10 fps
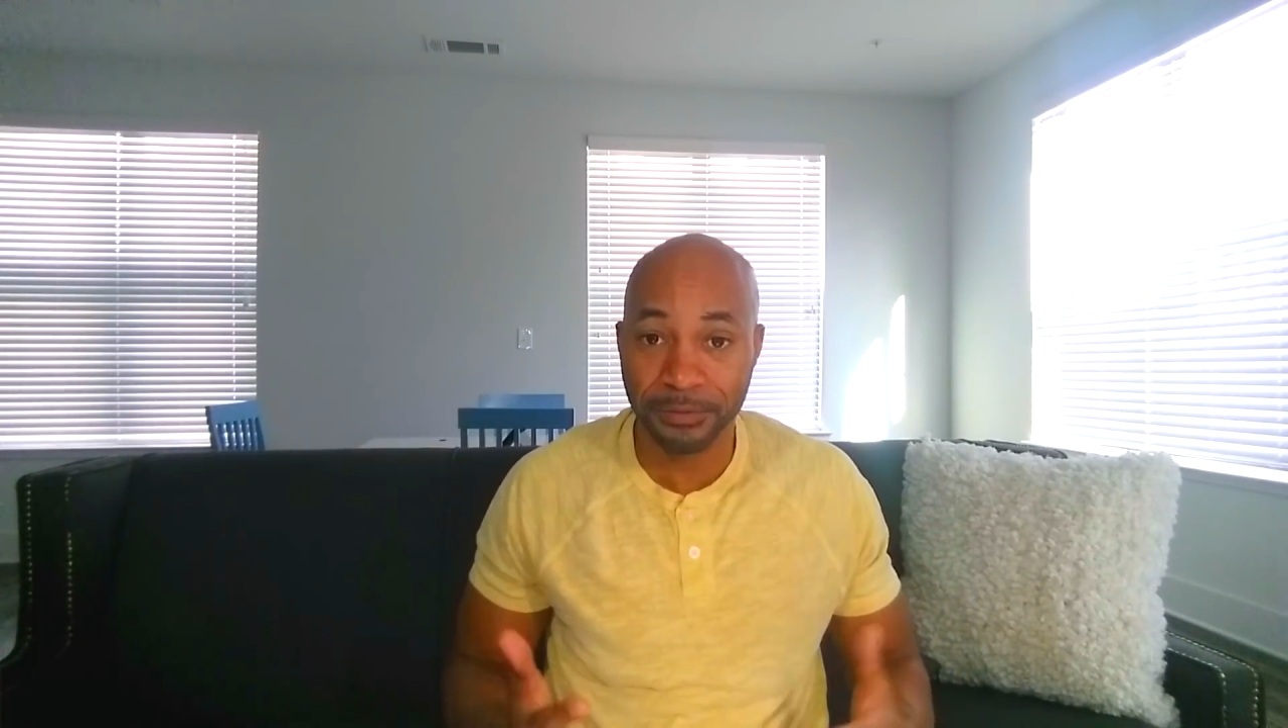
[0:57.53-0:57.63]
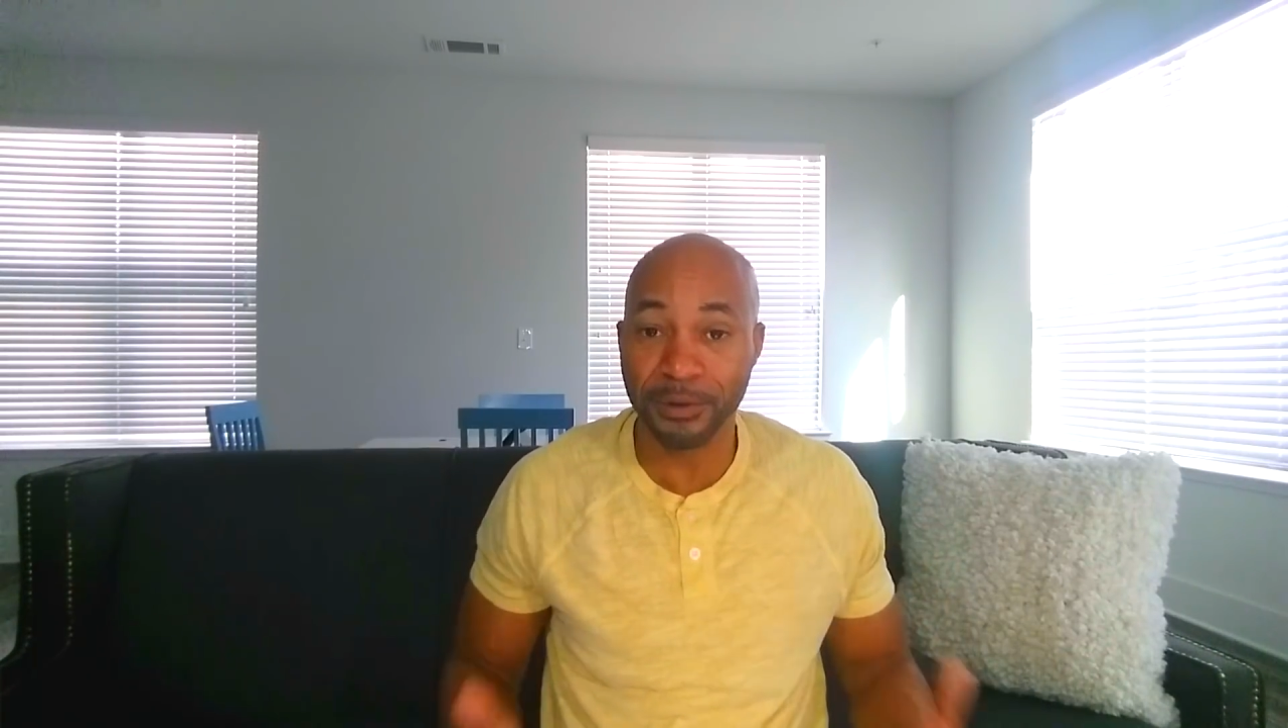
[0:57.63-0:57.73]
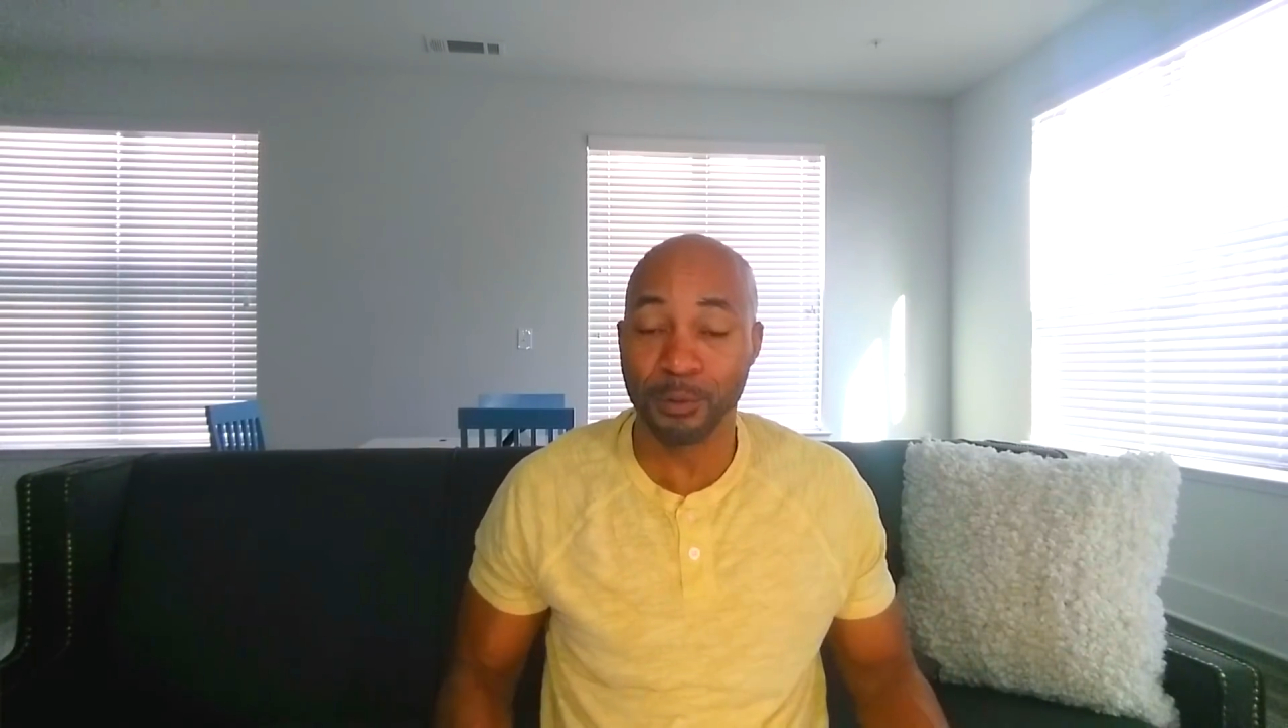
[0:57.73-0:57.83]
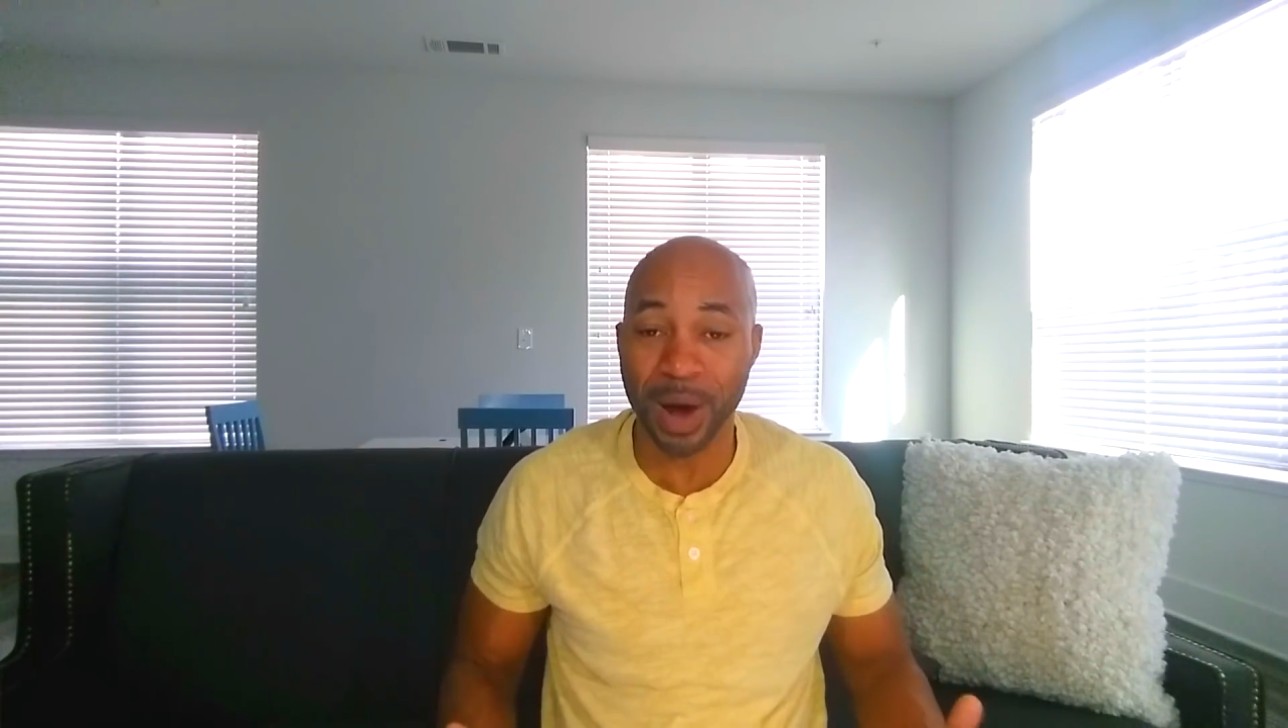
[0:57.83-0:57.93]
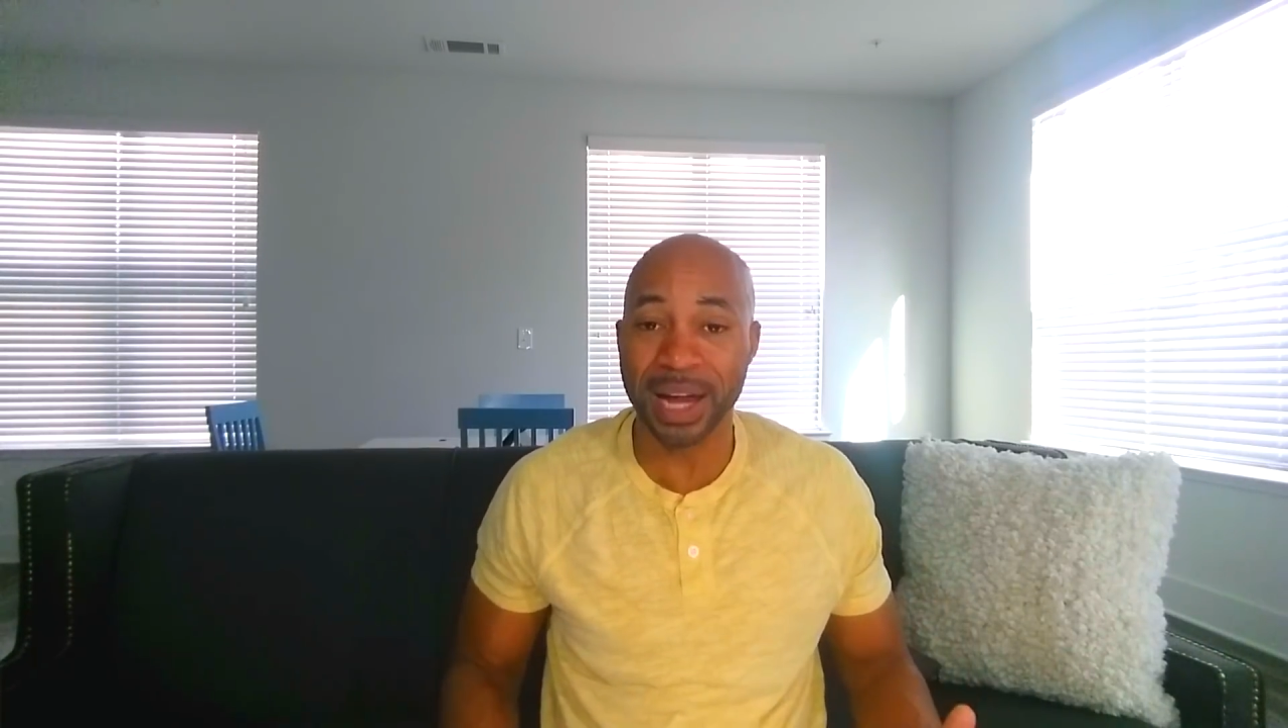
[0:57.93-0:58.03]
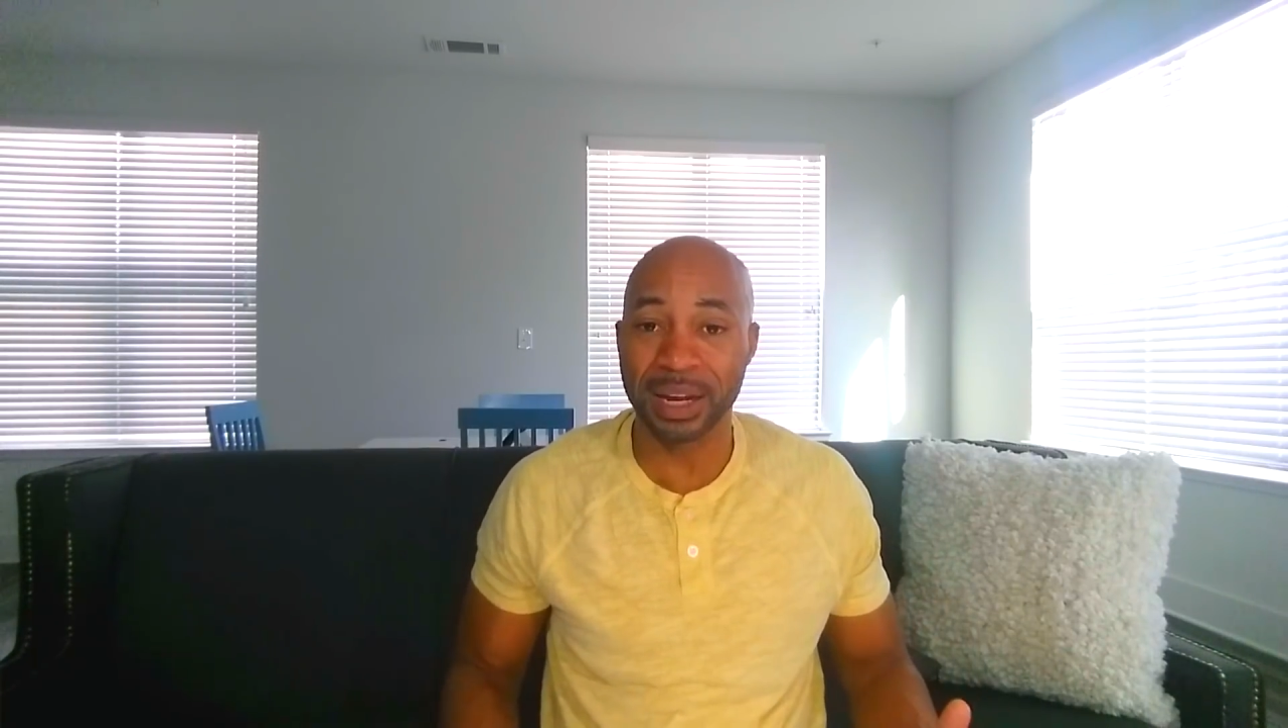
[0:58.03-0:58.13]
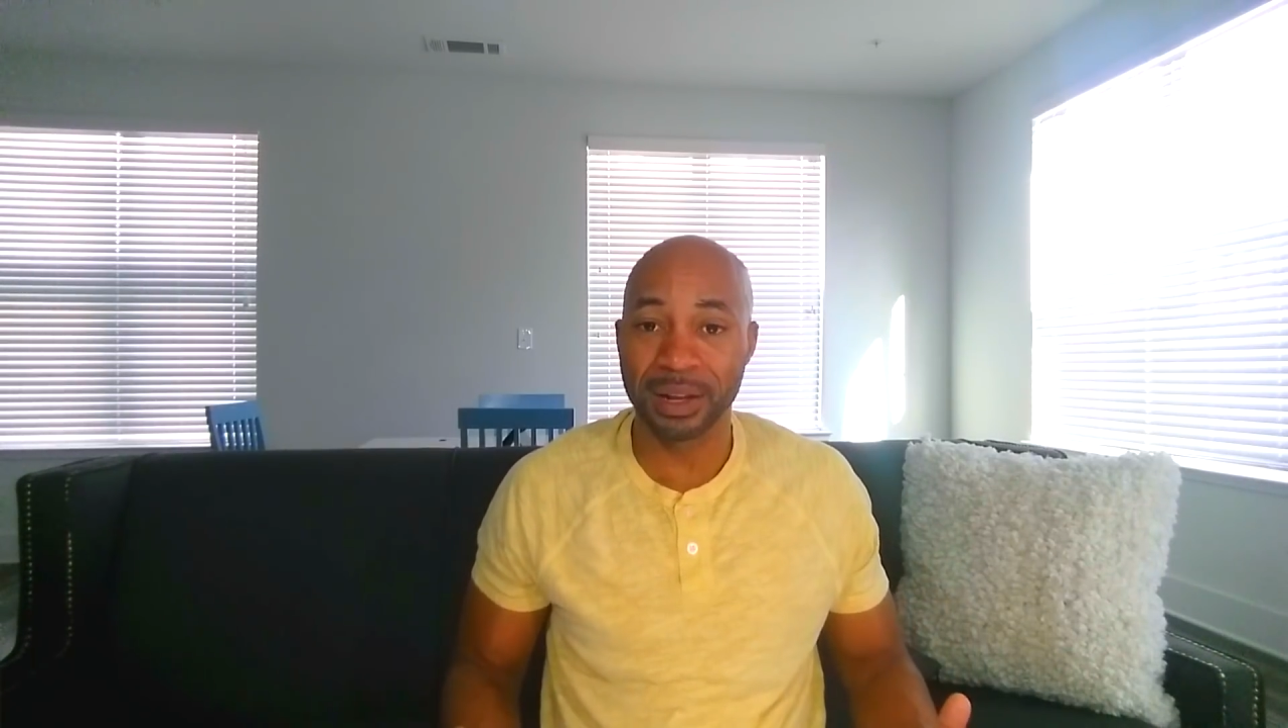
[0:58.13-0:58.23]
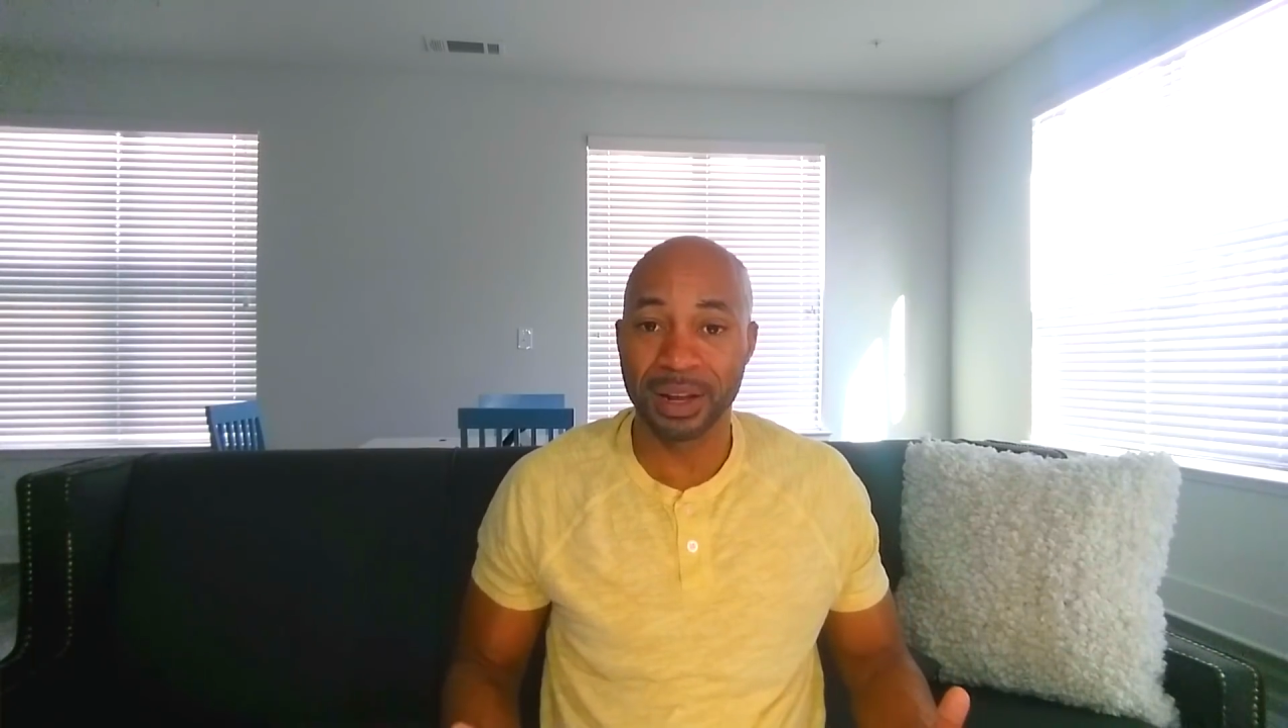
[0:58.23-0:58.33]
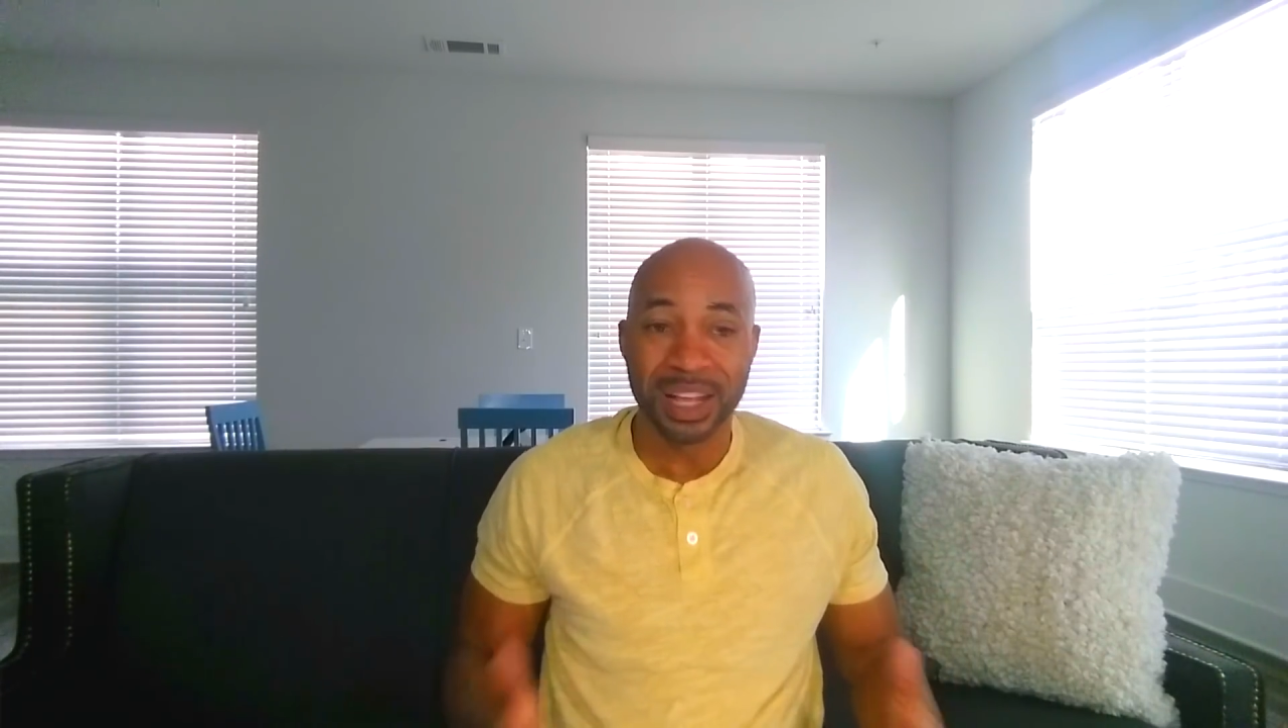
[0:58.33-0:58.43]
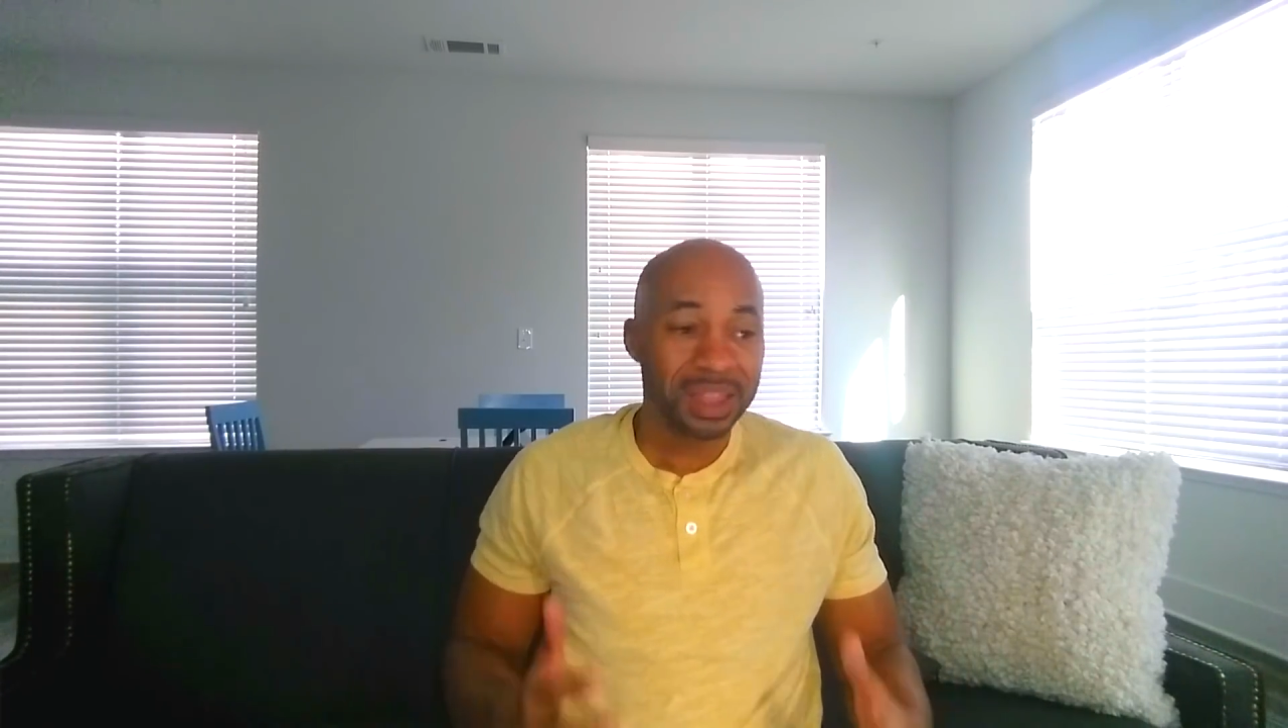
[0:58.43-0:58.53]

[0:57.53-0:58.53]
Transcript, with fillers: for waiting?